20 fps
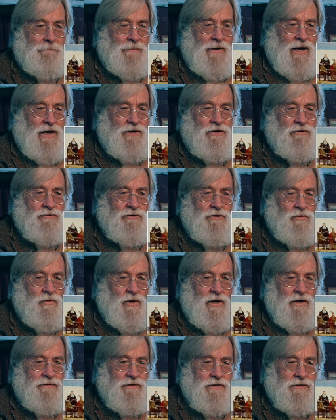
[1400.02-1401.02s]
I don't know
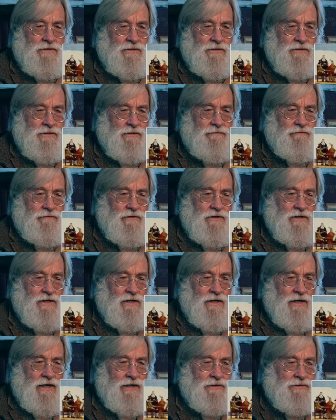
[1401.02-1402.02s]
why this is a
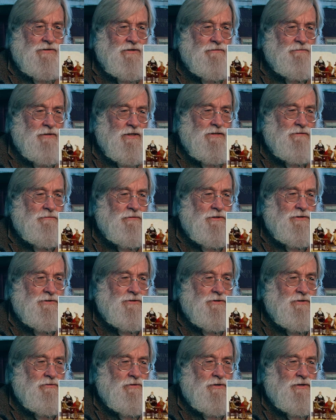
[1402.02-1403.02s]
vignette, so it must have been
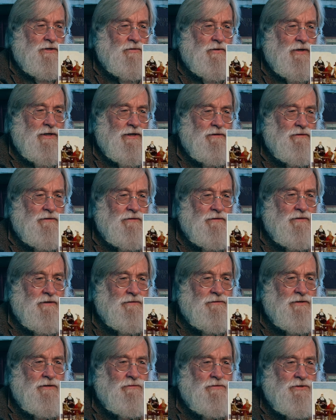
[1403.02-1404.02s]
to do with the way the
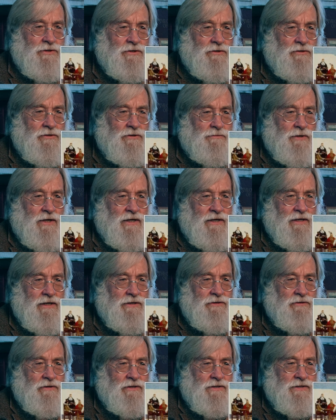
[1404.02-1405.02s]
thing was used. But
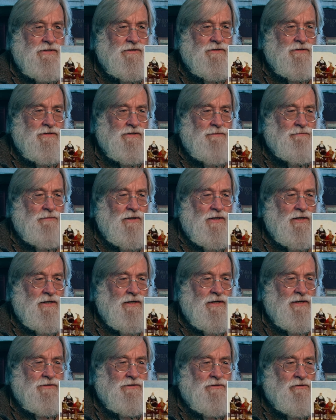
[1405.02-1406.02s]
again, you can see that somebody
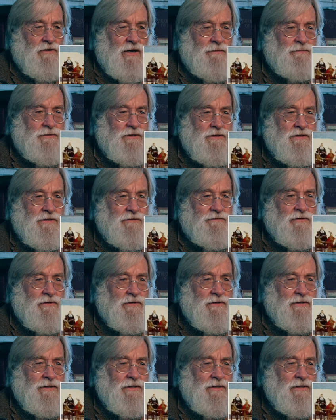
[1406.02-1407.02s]
has cropped it
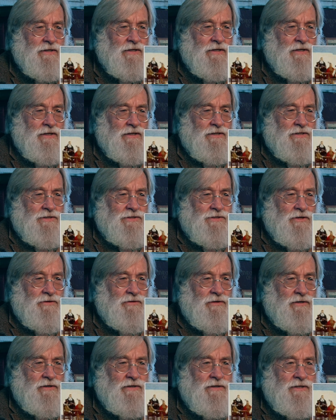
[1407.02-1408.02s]
differently so
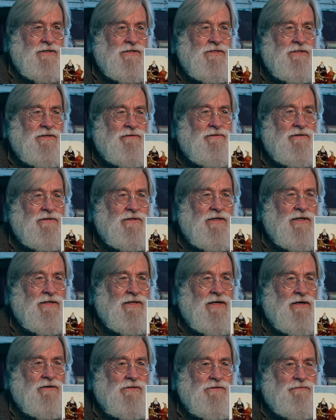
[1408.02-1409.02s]
that it isn't a vignette
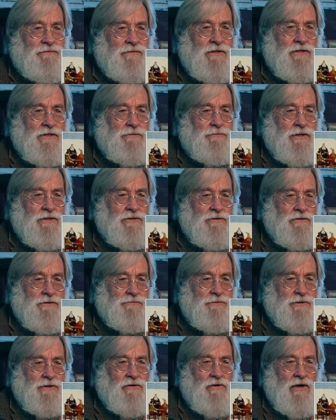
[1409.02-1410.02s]
now. It's a finished picture. It's
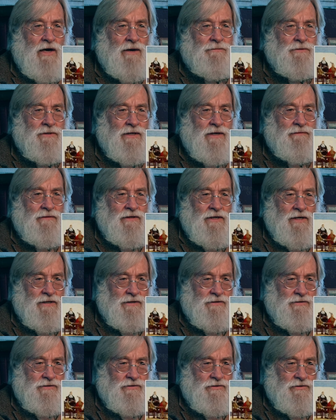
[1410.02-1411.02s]
been cropped at the ends.